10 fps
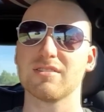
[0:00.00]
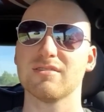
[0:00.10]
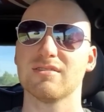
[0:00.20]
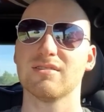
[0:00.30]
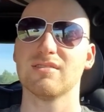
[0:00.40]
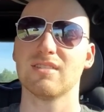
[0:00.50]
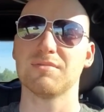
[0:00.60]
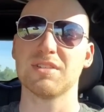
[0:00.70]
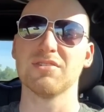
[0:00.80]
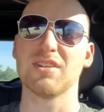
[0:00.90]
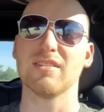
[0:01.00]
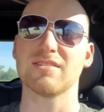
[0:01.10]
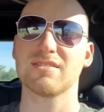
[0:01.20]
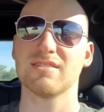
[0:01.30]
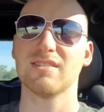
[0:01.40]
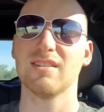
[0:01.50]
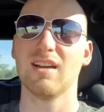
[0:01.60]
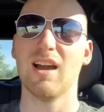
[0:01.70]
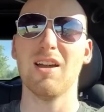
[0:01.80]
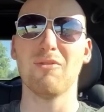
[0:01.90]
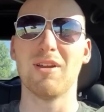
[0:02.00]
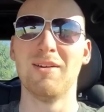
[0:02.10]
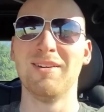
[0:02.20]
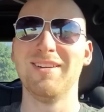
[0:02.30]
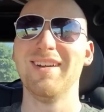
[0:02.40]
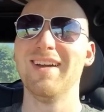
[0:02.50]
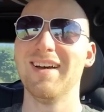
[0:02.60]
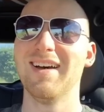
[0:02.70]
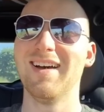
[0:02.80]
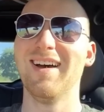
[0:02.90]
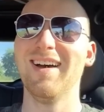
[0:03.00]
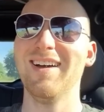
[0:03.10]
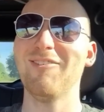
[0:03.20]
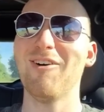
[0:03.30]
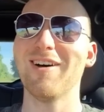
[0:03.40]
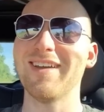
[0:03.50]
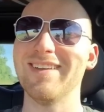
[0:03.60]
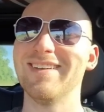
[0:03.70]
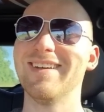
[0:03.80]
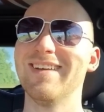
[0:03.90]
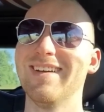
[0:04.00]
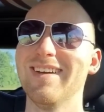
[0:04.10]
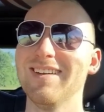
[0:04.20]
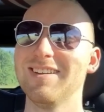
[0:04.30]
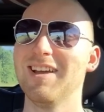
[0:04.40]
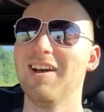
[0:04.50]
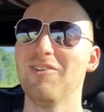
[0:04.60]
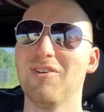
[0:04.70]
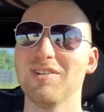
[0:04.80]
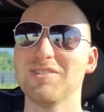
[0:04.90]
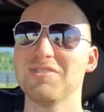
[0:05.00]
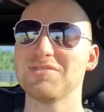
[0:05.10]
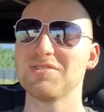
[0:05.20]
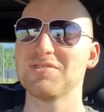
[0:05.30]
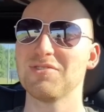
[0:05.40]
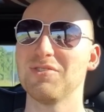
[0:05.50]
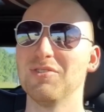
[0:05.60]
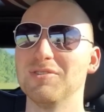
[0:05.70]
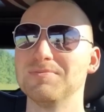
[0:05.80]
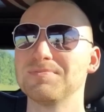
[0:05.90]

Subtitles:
I'm still jealous. I want it. I want those. They're so cool.